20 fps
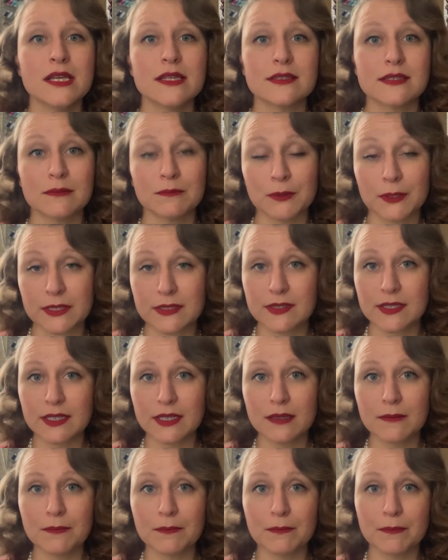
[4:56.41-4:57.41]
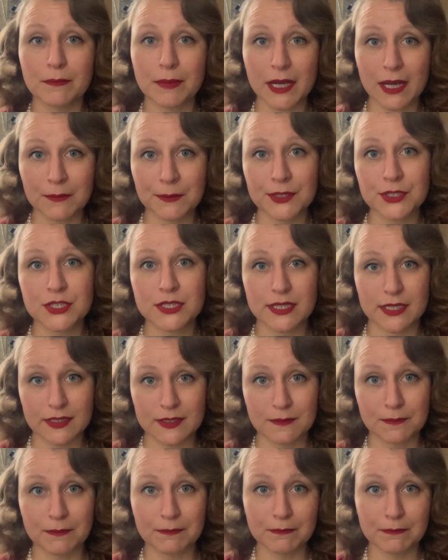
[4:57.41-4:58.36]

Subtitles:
Simplicity published this